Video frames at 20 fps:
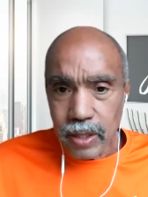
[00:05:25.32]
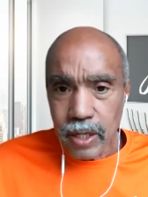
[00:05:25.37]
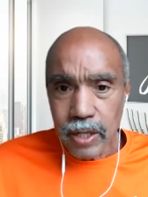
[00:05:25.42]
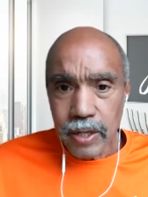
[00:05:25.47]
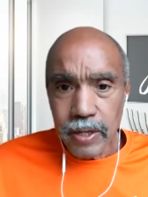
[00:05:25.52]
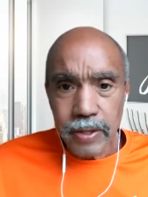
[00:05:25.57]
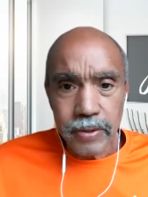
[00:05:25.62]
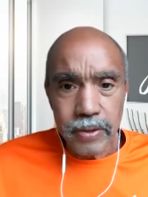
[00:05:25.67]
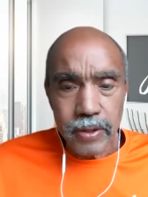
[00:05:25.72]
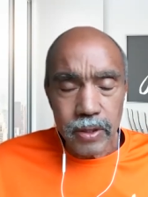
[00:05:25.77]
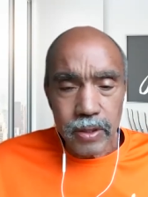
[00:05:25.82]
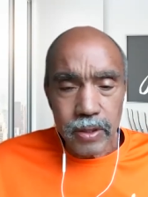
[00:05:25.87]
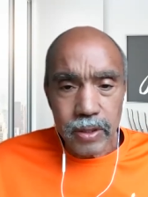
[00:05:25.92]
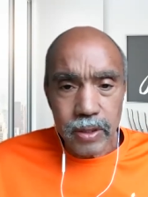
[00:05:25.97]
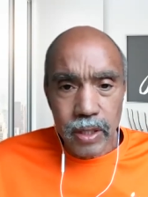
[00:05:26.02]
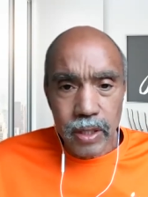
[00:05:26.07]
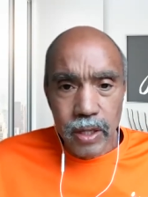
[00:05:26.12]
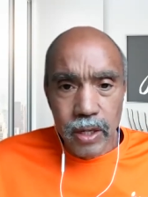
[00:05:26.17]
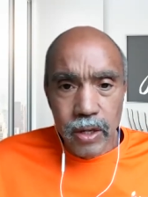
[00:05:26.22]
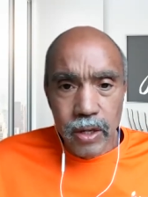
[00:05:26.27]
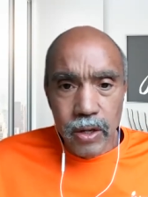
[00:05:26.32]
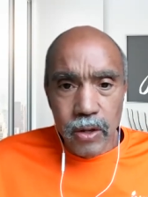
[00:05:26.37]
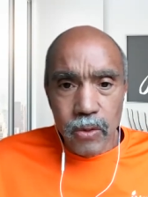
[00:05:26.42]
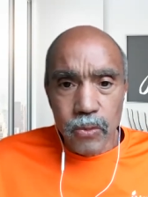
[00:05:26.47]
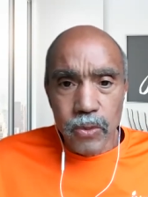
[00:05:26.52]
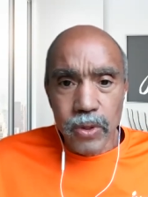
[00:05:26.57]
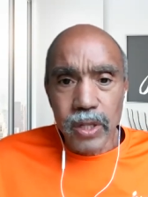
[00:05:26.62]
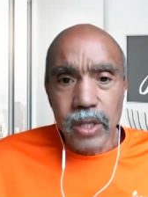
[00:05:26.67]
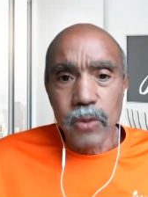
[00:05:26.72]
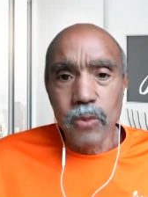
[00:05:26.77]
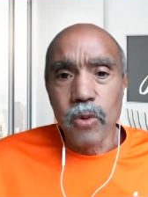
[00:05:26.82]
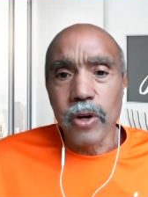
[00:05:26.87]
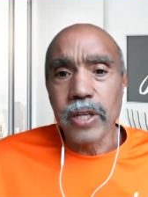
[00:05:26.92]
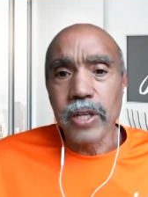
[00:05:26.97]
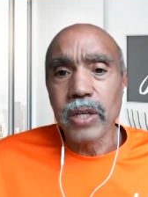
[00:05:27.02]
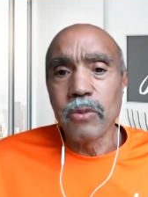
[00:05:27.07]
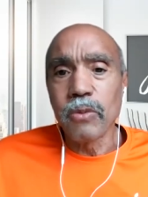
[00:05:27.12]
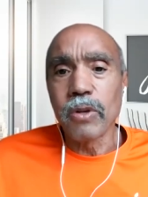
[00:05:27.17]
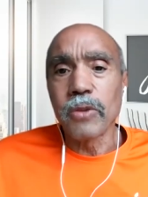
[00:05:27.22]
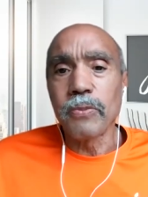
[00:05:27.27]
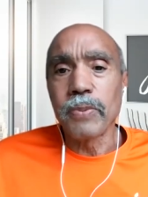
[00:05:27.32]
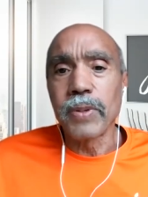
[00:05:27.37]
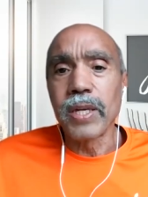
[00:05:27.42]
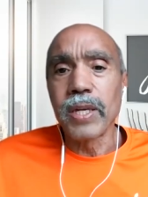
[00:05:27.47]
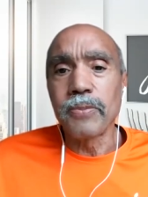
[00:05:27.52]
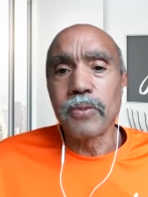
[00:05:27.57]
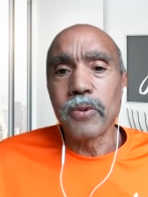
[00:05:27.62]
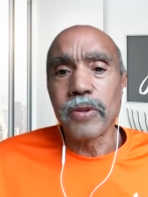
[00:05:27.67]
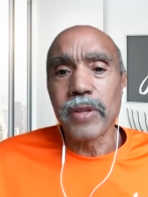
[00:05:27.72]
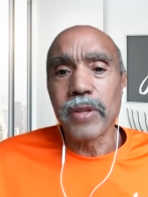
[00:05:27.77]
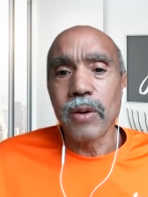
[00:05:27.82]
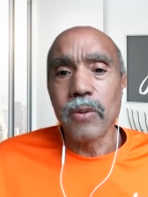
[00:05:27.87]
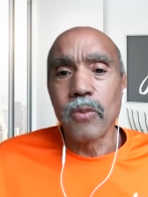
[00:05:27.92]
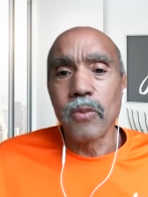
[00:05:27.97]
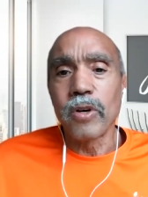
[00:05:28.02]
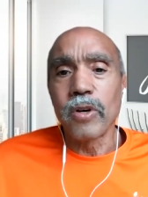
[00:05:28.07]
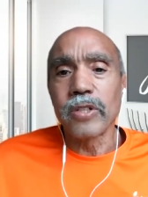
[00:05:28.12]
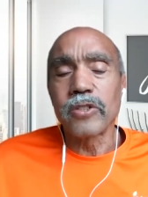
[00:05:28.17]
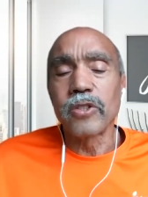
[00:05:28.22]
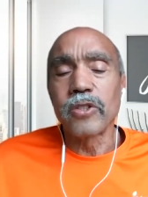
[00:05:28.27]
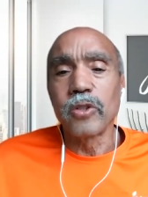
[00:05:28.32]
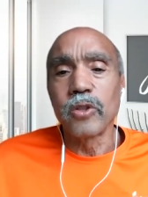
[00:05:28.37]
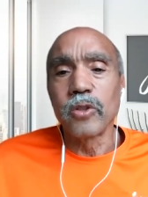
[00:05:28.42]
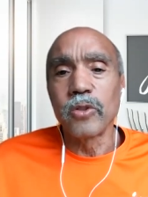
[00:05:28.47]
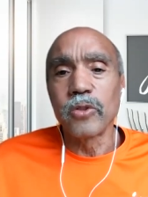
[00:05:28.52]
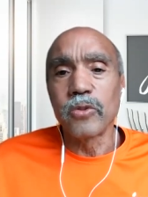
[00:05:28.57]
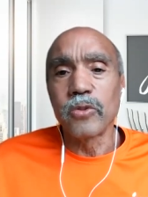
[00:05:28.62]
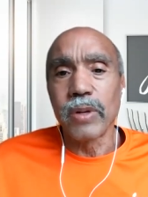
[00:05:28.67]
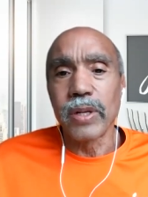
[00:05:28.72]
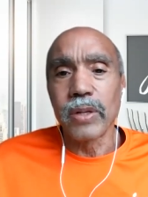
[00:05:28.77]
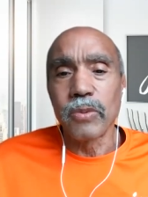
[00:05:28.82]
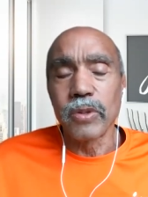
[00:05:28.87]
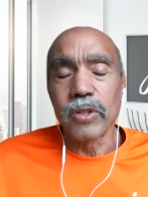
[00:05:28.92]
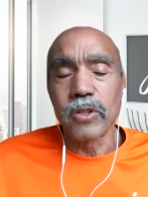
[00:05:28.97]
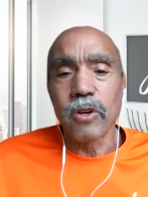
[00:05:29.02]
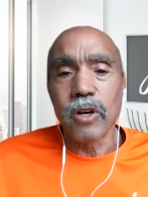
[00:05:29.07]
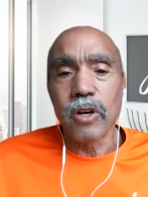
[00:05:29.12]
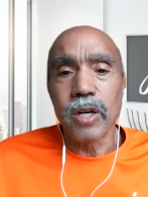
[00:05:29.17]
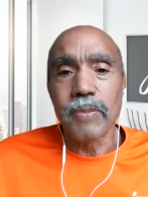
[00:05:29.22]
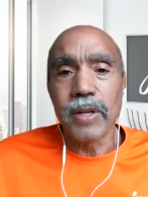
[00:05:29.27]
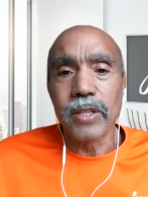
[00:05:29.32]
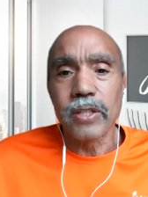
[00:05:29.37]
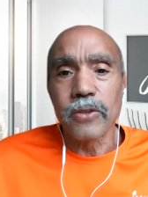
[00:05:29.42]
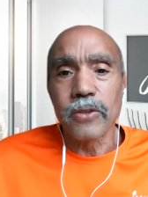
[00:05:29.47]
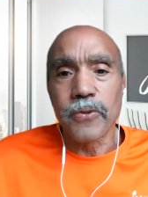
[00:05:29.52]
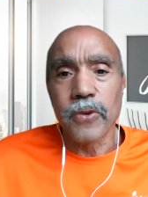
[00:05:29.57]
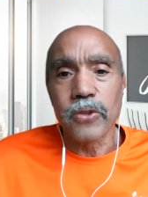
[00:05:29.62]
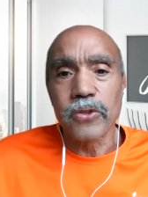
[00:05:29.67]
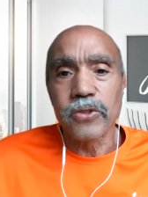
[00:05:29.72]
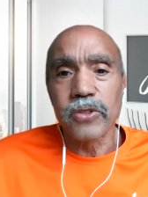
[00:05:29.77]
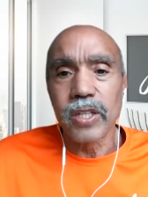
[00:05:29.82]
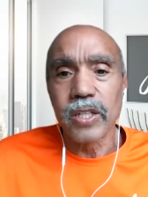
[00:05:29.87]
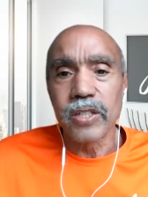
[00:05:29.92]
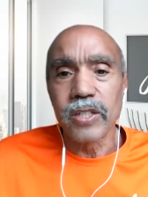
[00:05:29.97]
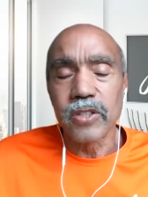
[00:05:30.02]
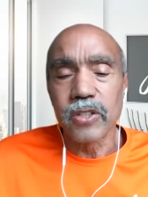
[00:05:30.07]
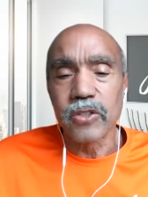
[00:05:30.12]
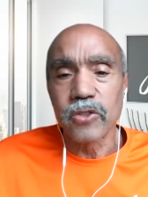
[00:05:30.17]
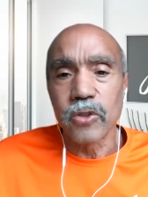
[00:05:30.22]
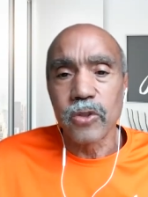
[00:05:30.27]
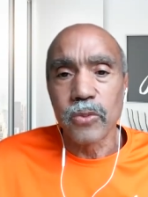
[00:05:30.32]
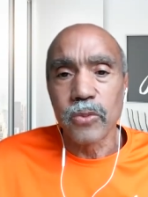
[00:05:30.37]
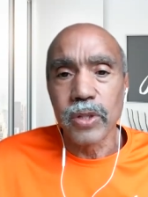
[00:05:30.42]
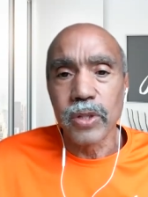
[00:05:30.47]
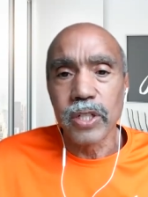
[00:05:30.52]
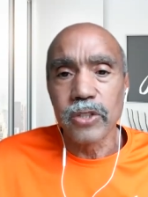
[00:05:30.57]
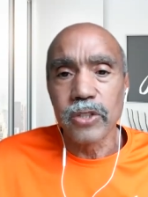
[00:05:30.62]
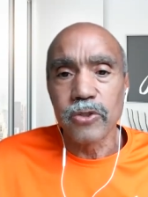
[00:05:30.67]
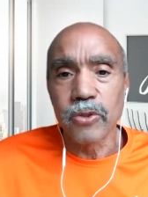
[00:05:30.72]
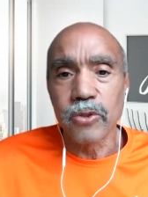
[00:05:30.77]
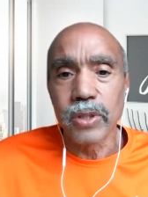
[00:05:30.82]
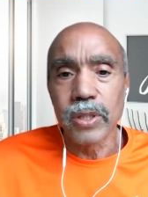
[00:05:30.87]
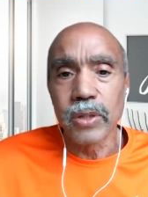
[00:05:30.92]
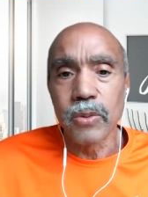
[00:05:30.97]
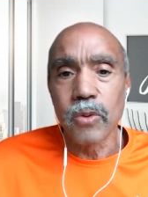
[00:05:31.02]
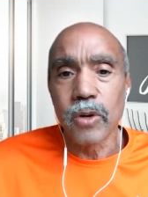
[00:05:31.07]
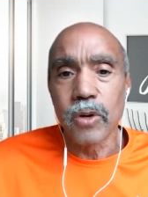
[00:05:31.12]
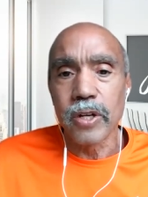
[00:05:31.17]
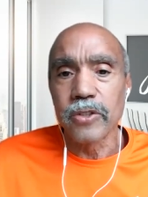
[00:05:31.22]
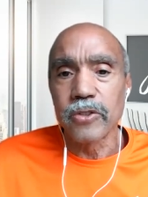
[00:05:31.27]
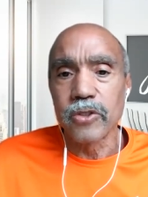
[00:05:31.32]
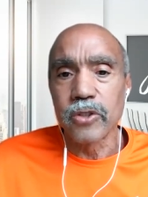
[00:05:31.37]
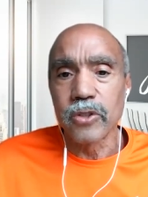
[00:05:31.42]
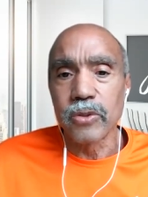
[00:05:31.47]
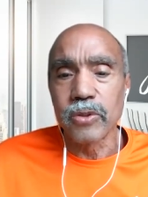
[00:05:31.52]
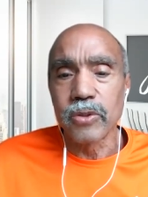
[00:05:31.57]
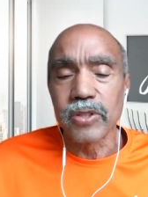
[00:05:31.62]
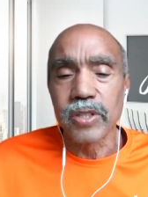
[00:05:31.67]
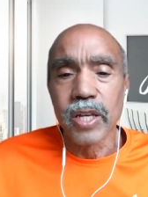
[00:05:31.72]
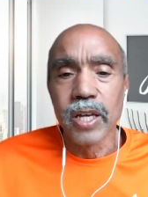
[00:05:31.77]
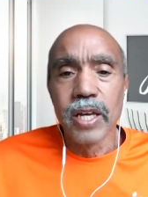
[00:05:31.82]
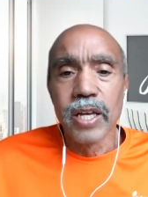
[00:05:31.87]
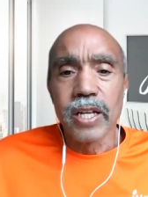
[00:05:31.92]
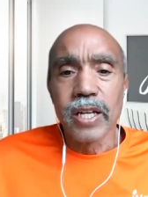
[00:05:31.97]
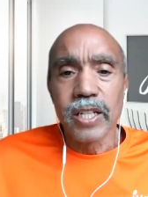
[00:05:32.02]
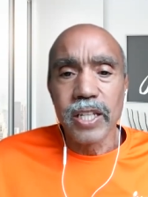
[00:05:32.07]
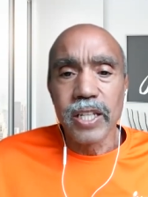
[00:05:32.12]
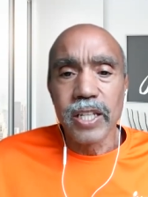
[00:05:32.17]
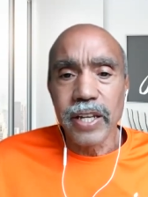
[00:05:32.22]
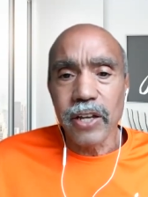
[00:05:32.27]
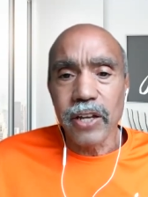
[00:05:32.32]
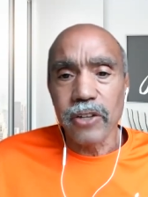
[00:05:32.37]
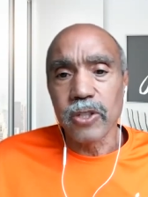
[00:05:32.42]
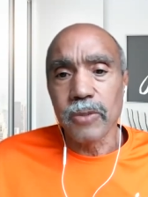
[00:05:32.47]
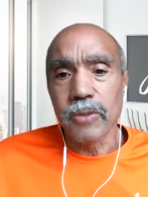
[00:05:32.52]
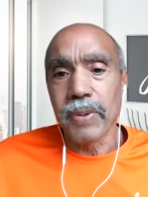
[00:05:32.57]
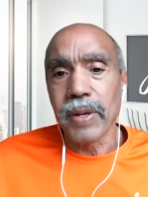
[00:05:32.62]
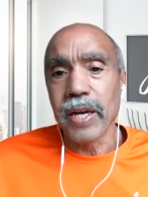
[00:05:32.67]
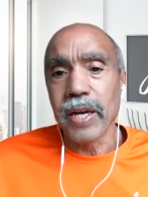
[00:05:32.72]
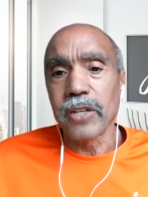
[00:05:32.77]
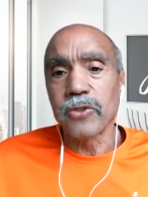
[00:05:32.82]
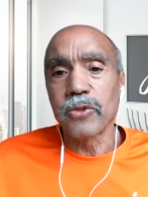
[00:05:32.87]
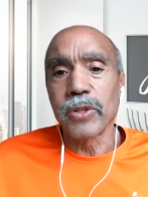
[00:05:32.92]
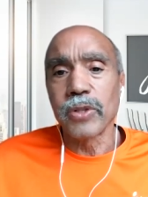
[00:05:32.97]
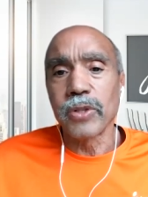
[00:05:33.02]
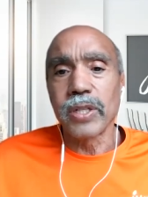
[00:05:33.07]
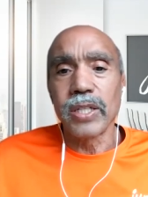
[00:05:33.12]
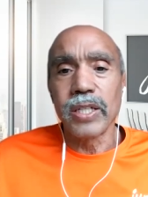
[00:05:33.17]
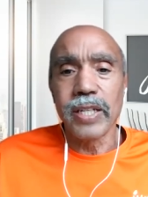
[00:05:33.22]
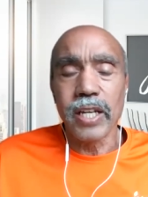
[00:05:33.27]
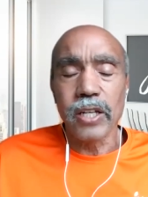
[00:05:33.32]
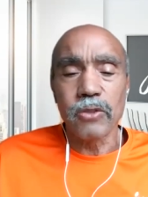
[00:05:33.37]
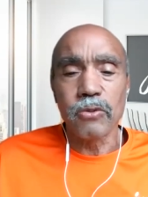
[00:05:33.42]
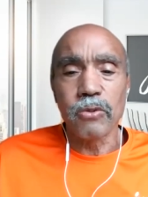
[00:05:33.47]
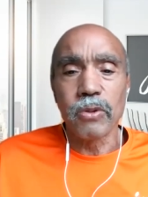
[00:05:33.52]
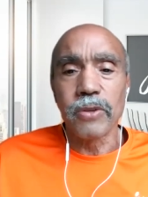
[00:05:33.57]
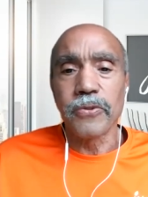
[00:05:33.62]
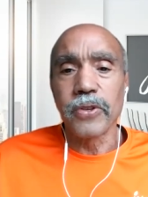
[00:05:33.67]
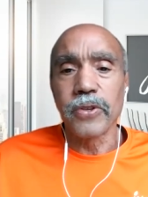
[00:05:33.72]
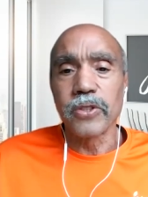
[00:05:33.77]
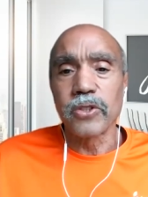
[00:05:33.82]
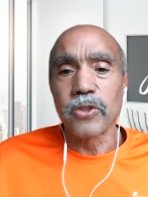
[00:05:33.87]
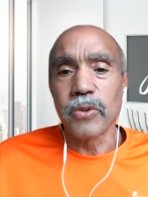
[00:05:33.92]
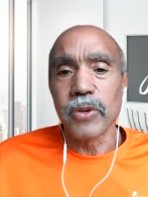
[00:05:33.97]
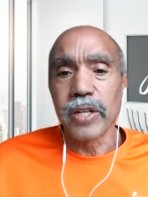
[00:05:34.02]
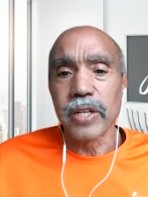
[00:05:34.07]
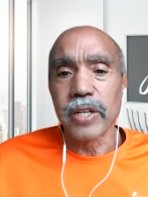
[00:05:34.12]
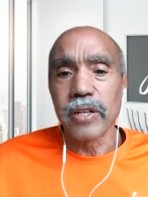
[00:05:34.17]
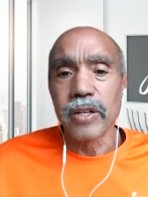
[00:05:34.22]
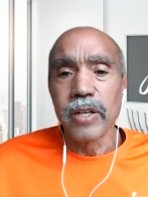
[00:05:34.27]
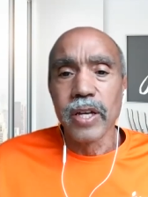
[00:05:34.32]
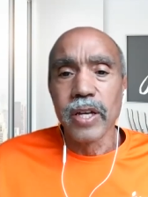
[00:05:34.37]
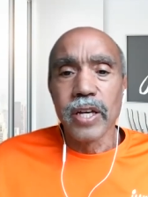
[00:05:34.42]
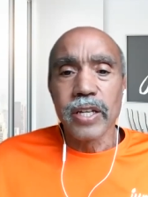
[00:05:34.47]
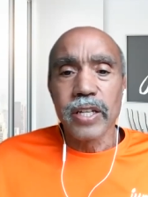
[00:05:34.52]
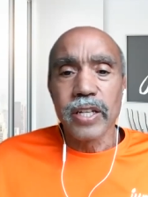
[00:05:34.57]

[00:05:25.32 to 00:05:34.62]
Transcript: uh, really working with people that want to lose weight, we talk about the first things that you really truly want to do is clean out your pantry, clean out the refrigerator,